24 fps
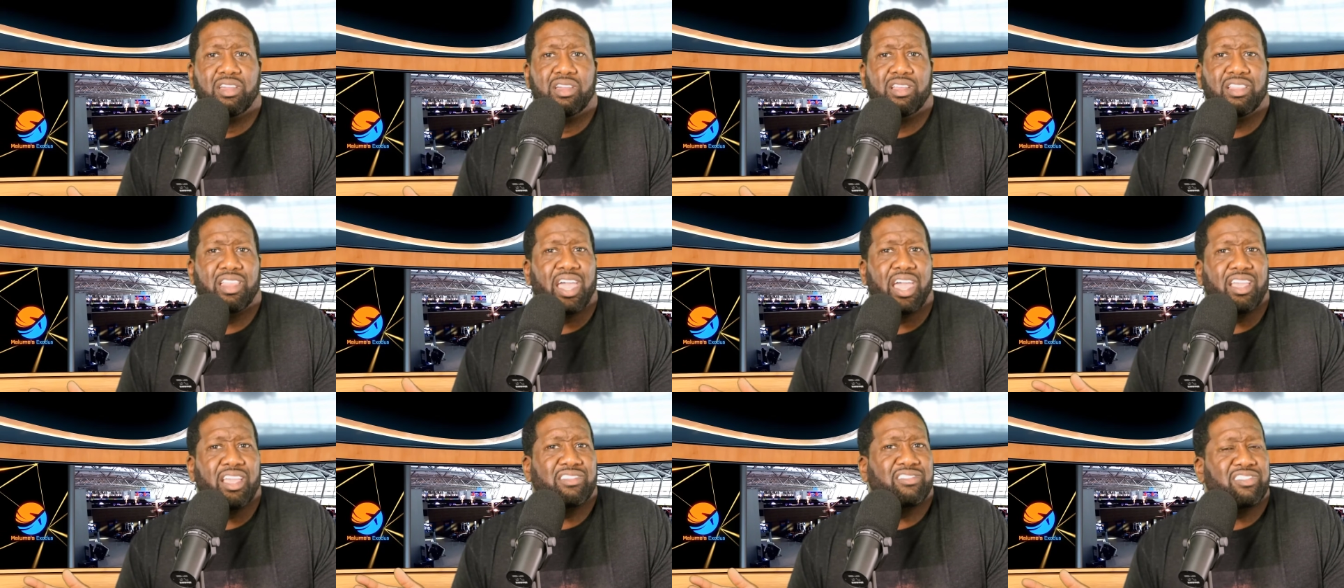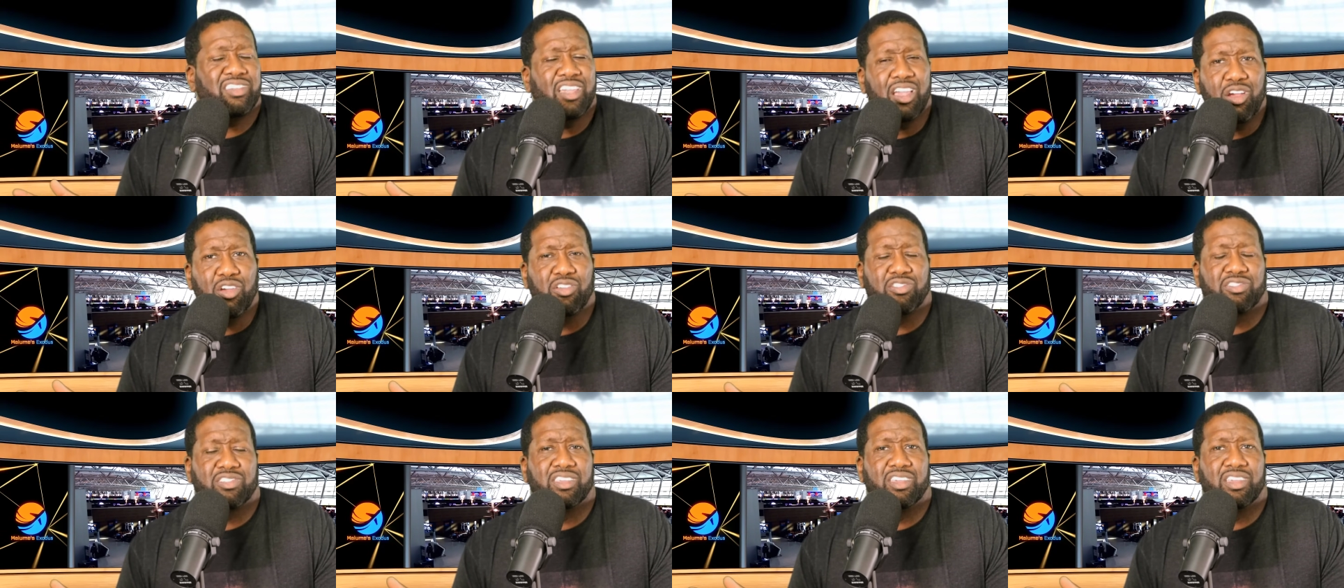Like,
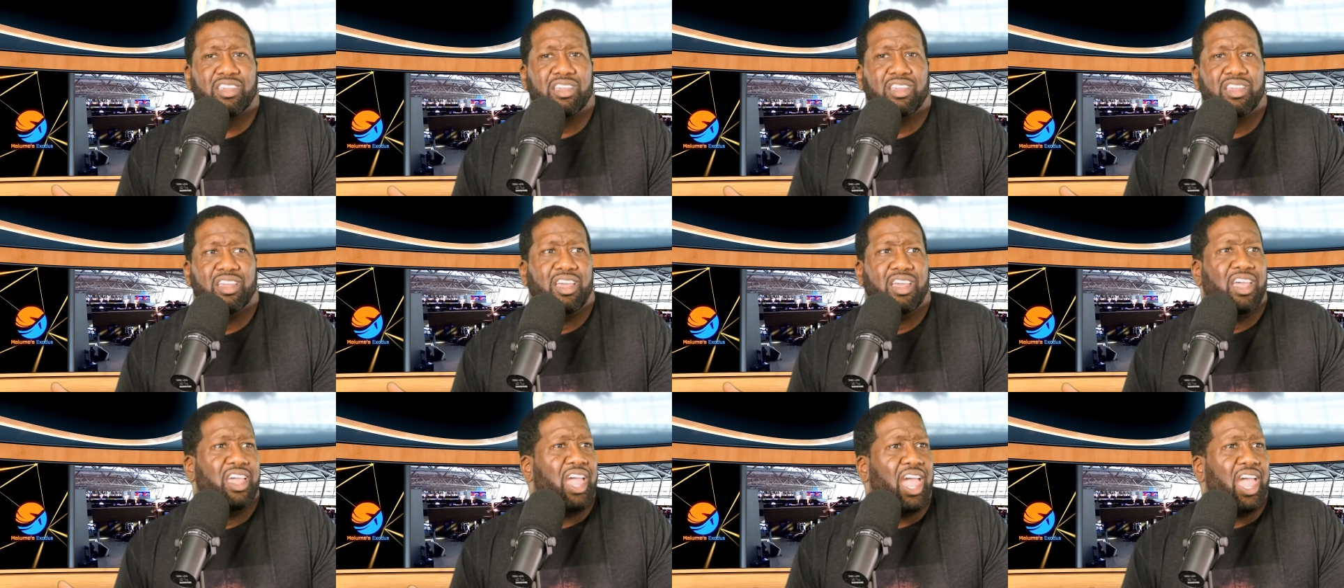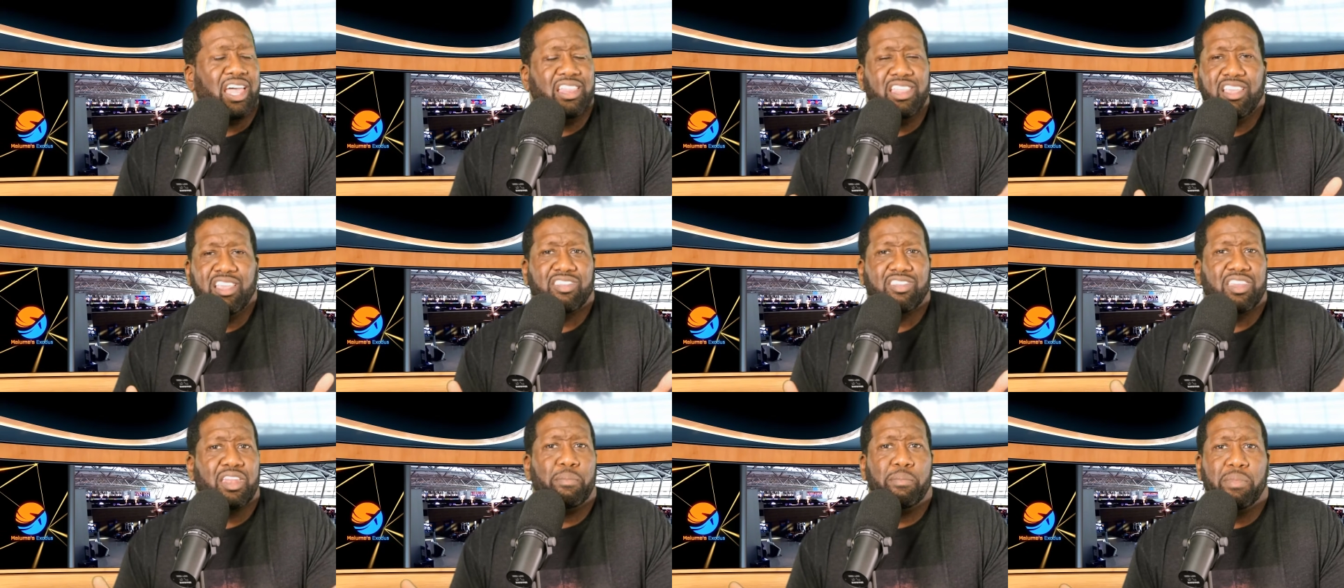seriously. At
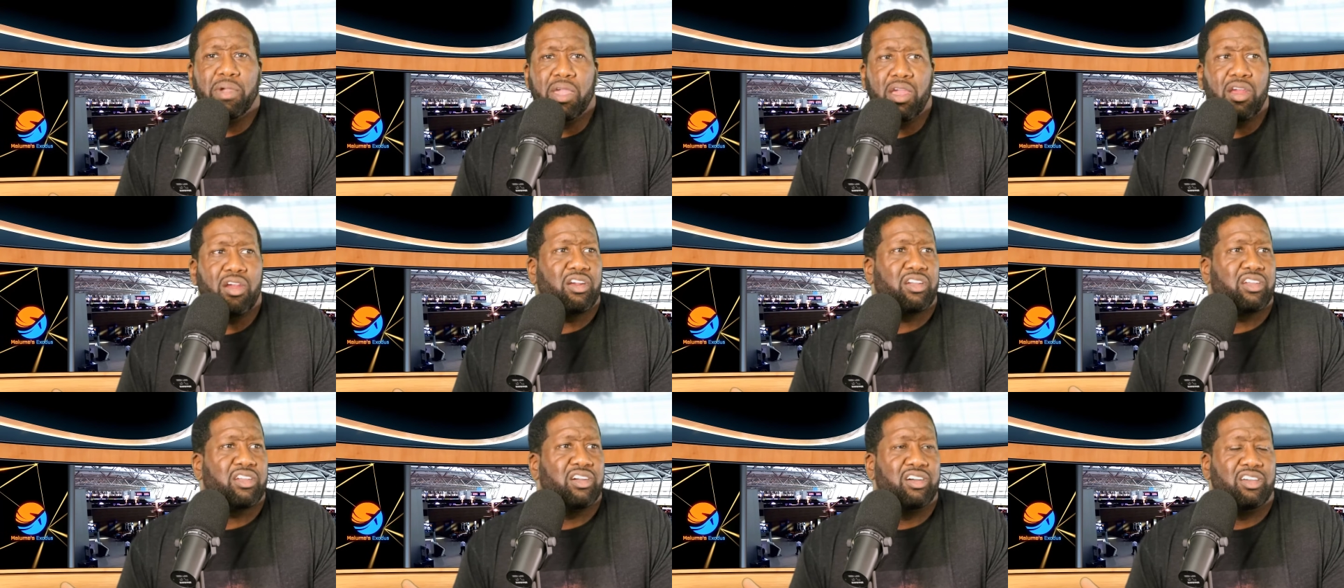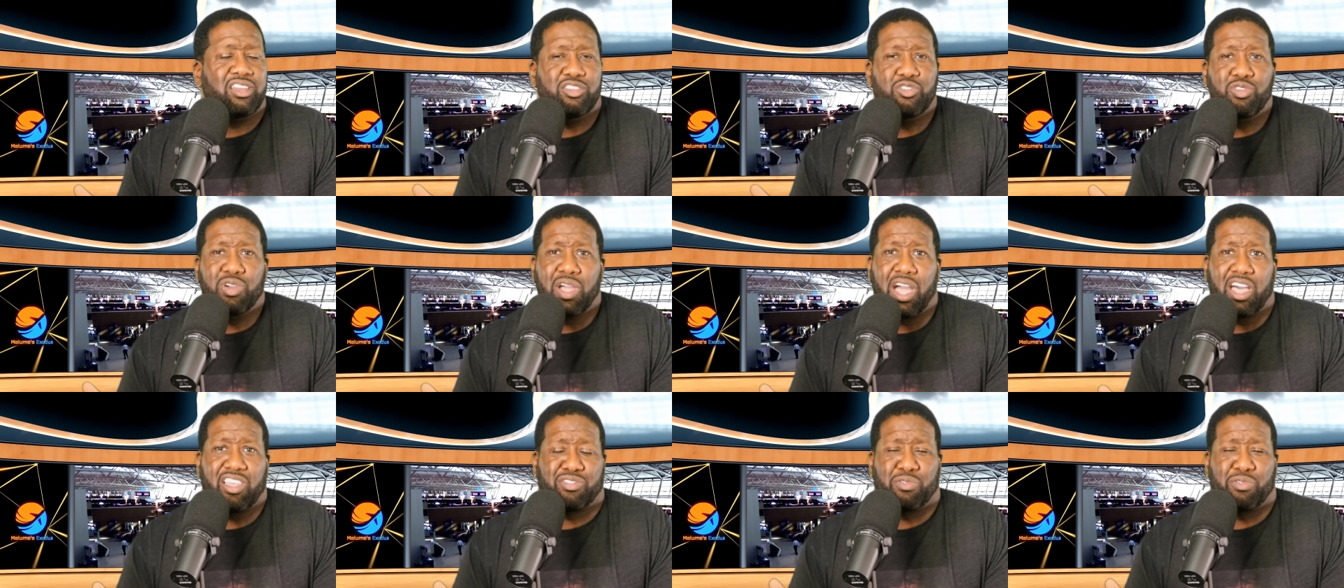least in America, you
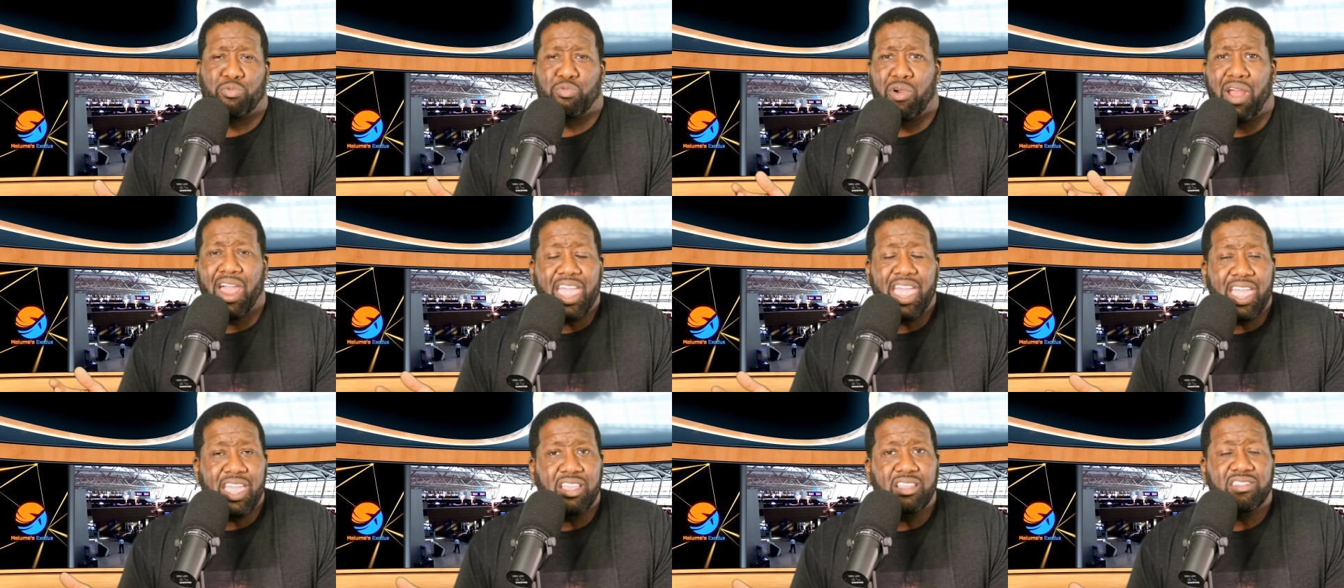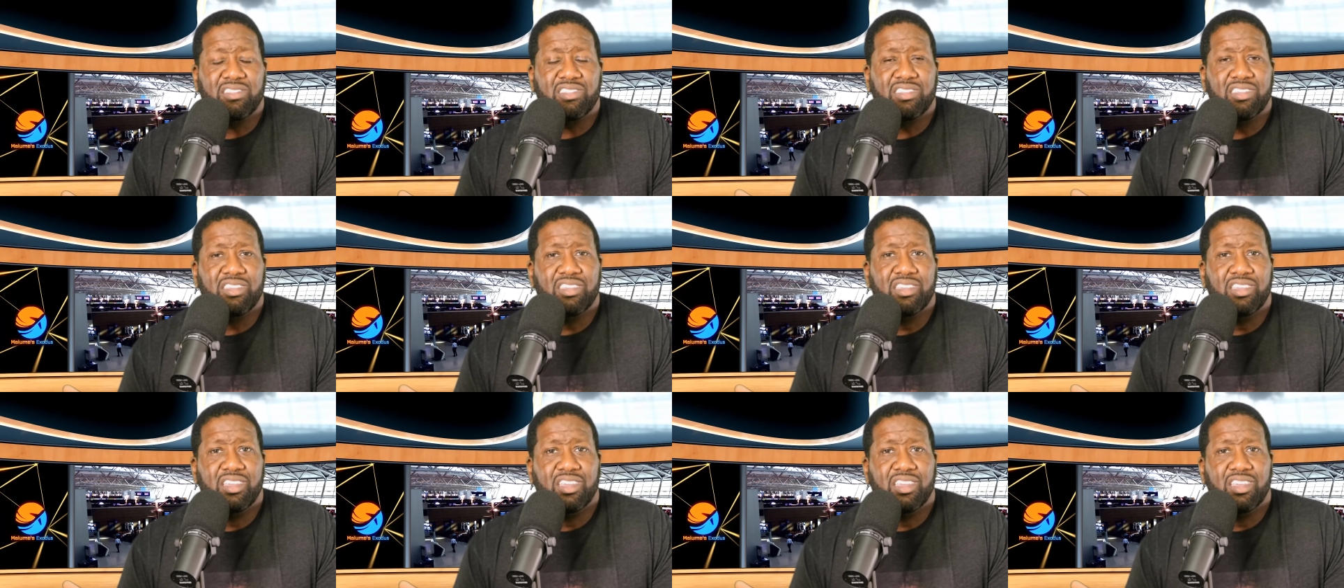got some rights.